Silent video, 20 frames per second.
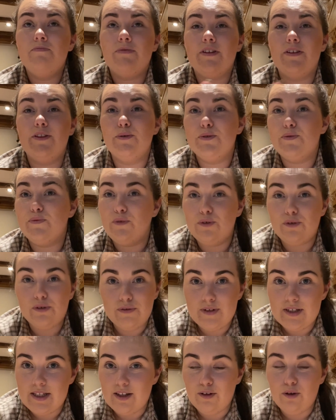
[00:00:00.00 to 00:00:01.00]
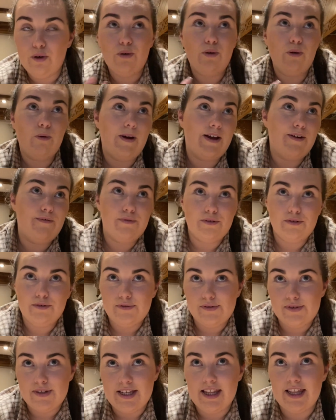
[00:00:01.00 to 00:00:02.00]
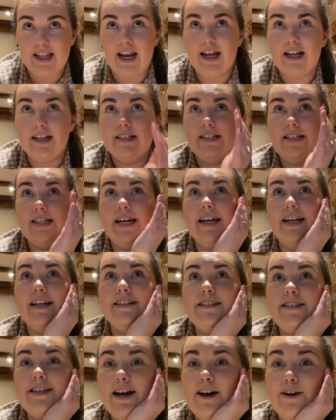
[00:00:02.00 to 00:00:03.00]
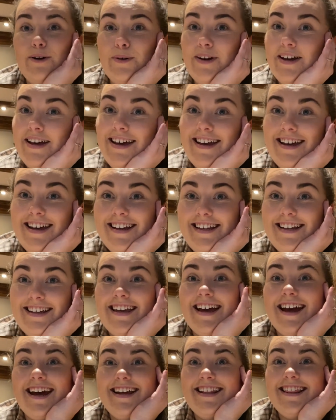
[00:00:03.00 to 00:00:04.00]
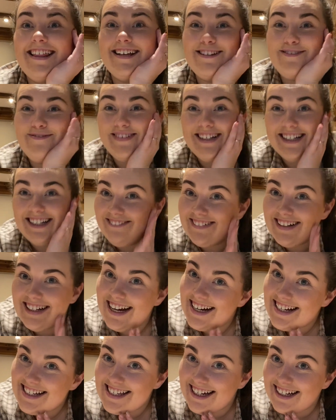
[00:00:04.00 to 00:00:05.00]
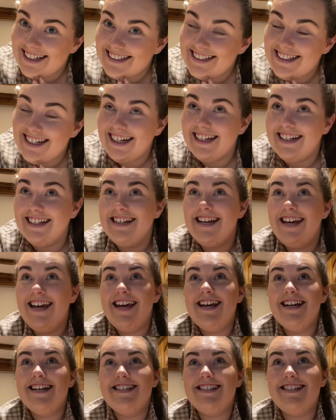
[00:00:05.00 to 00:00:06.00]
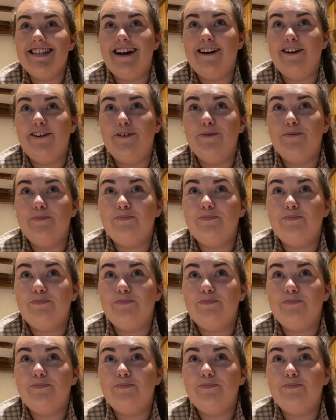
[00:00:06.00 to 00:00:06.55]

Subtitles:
There was 4 of us in the hallway and 4 of us in the landing. So yeah, that's really exciting. So